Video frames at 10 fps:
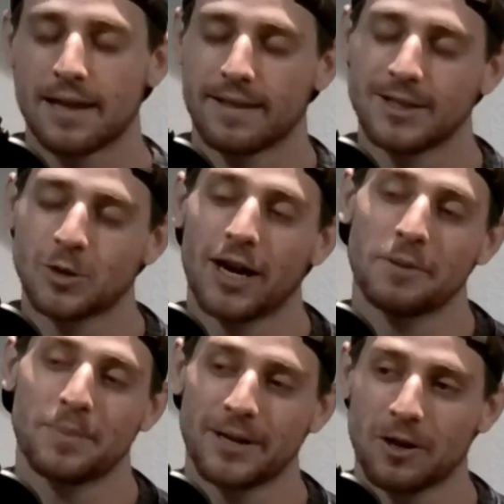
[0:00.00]
They try
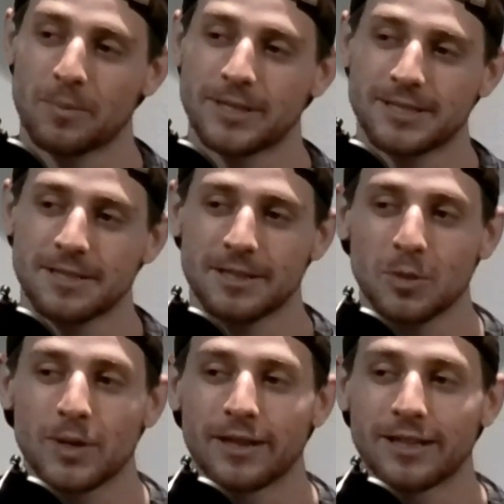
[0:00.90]
and pick on me just a
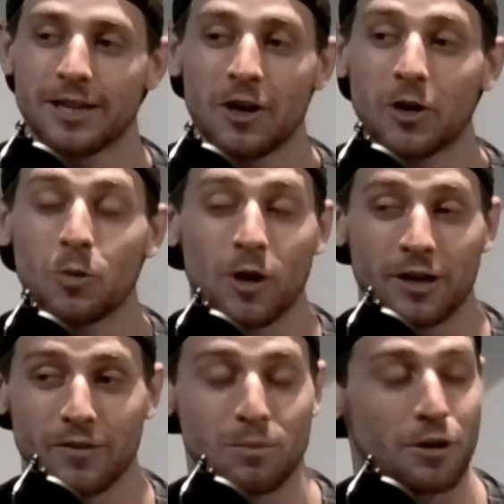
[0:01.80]
little bit. The younger one
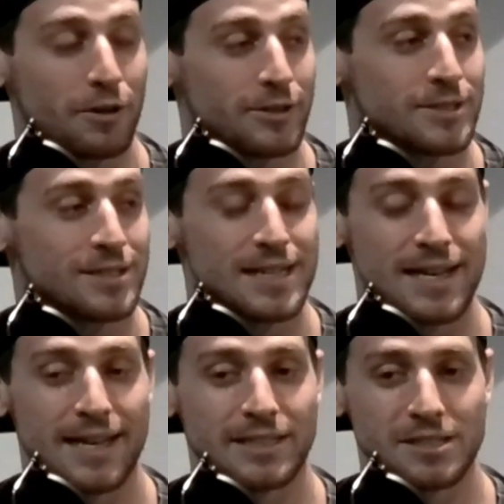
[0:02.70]
of the brothers
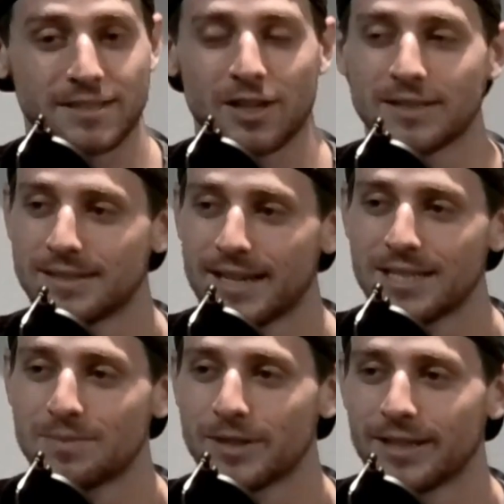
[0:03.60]
just tries to
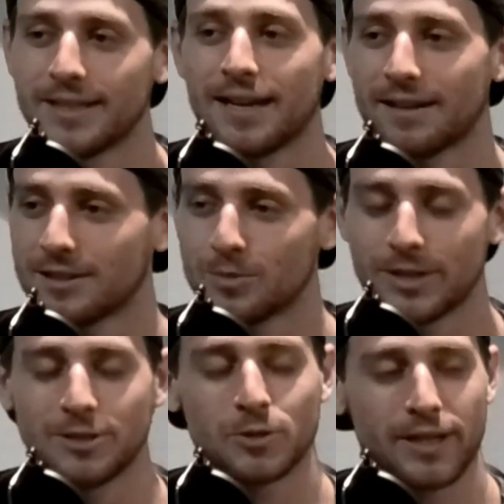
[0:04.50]
test me. He had a little
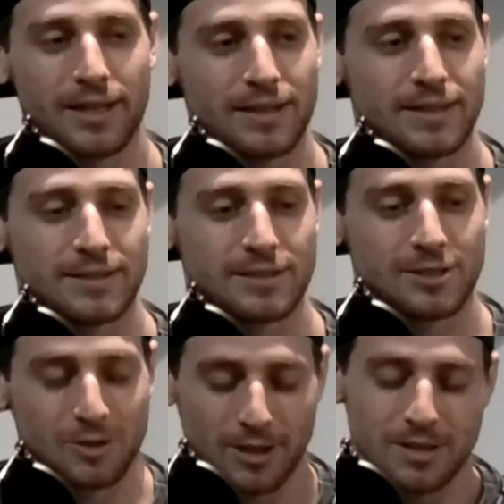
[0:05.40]
bit of drink, and he
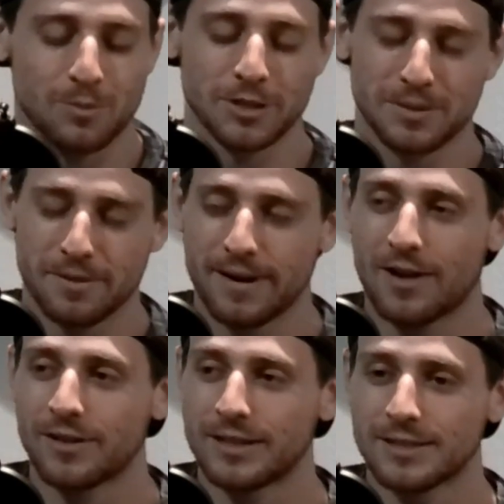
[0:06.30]
just tries to push me
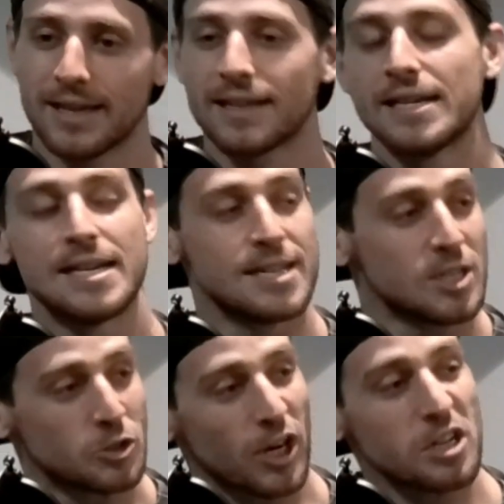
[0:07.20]
around, and he's like, that's exactly